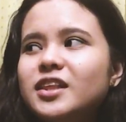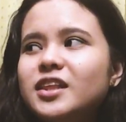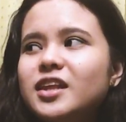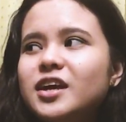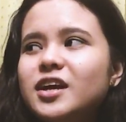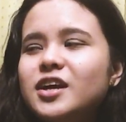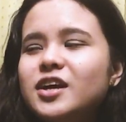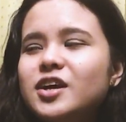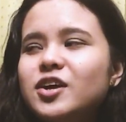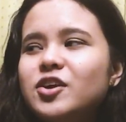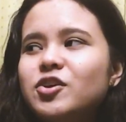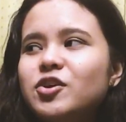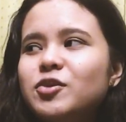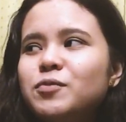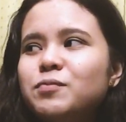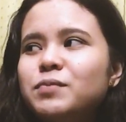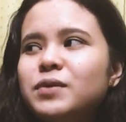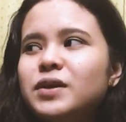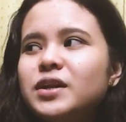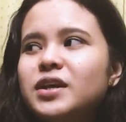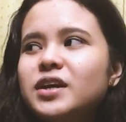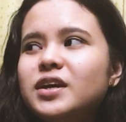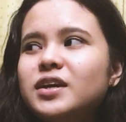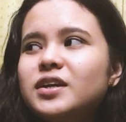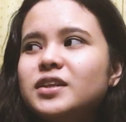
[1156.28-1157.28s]

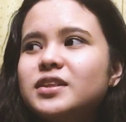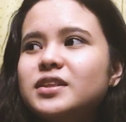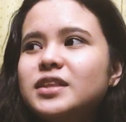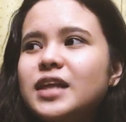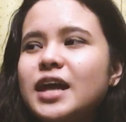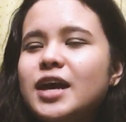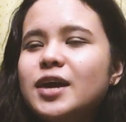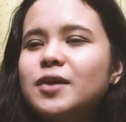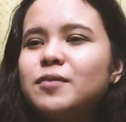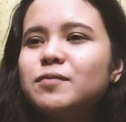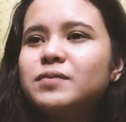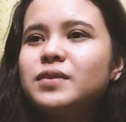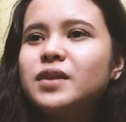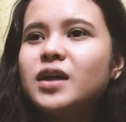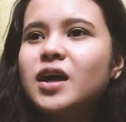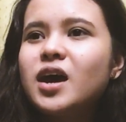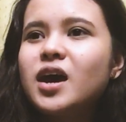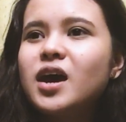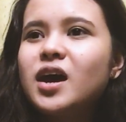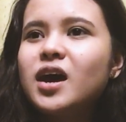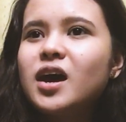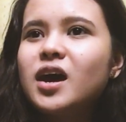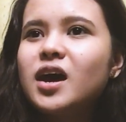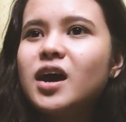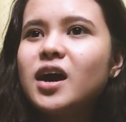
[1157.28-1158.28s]
nagkaroon pa ng time
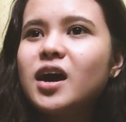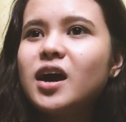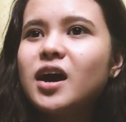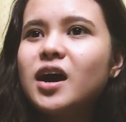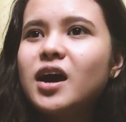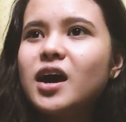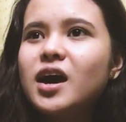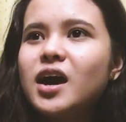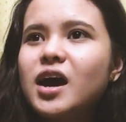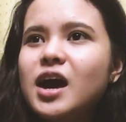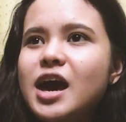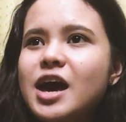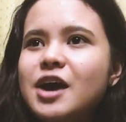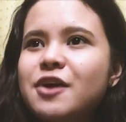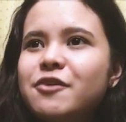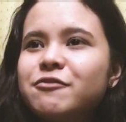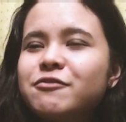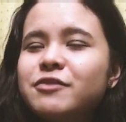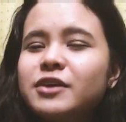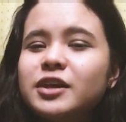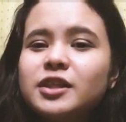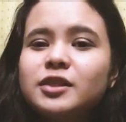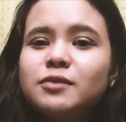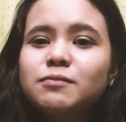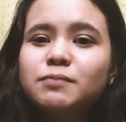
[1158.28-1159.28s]
na
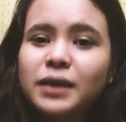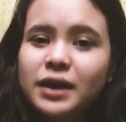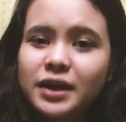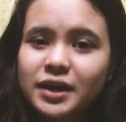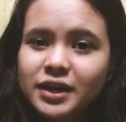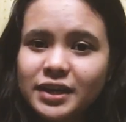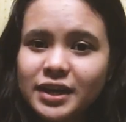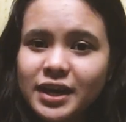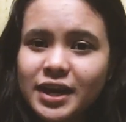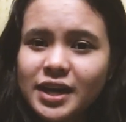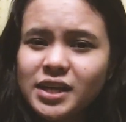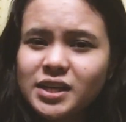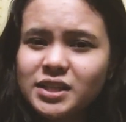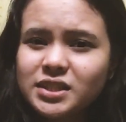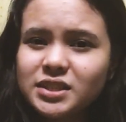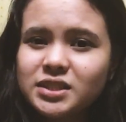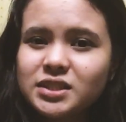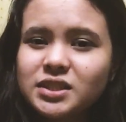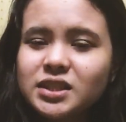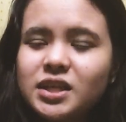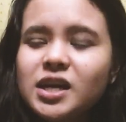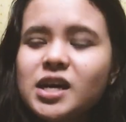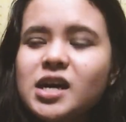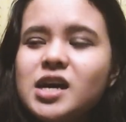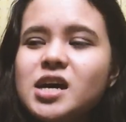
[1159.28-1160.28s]
I felt
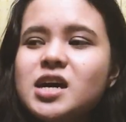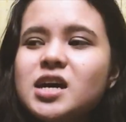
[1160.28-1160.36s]
paralyzed